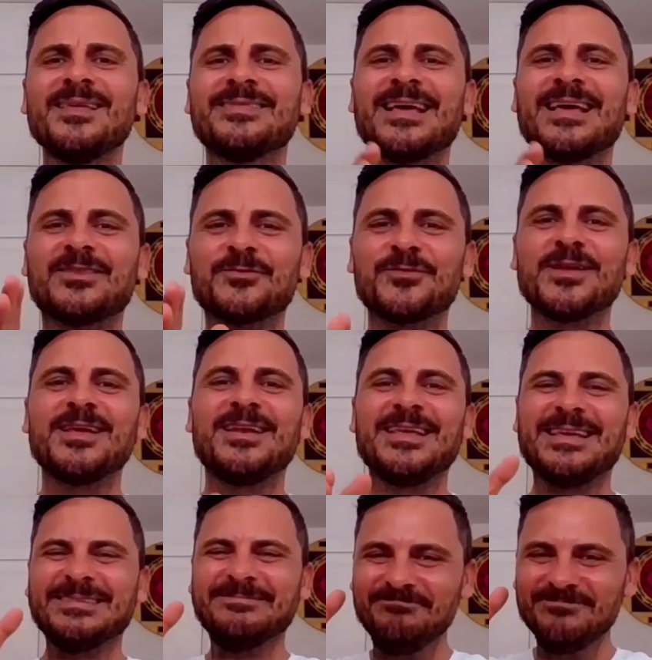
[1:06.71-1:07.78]
that
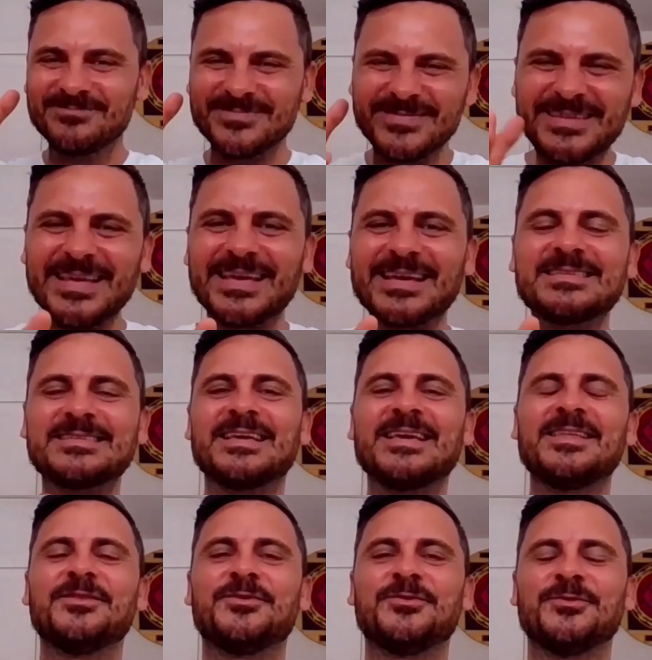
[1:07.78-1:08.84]
really digs
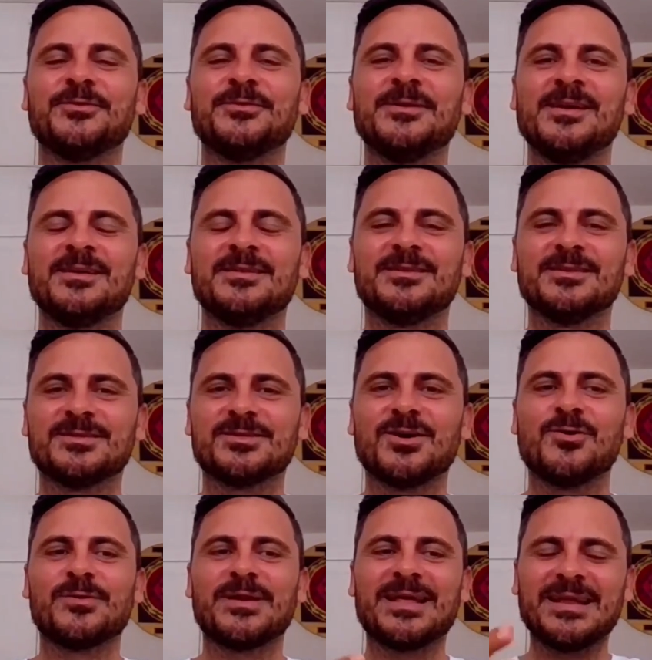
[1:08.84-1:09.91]
into the
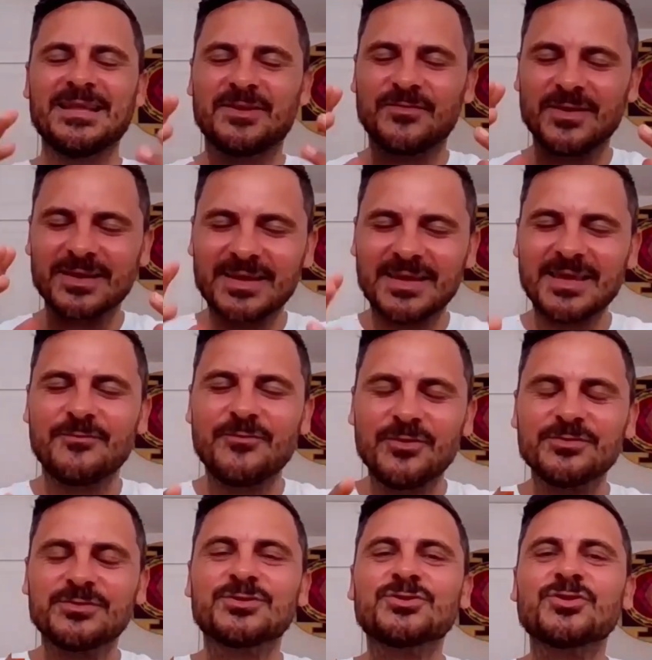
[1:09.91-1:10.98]
zone and it will give
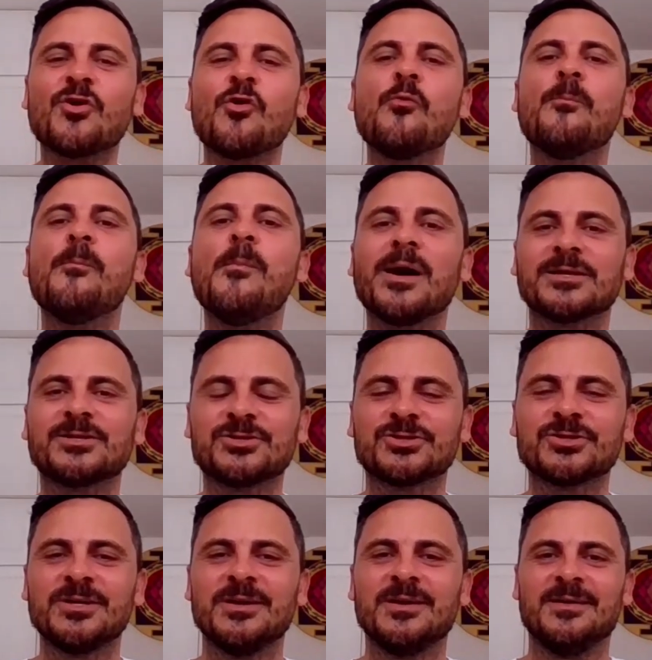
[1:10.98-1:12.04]
you so
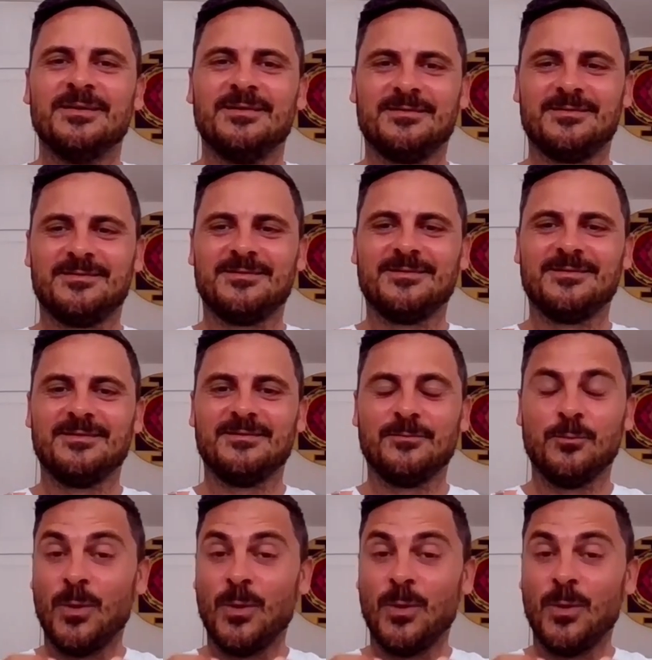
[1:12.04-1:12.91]
much uh,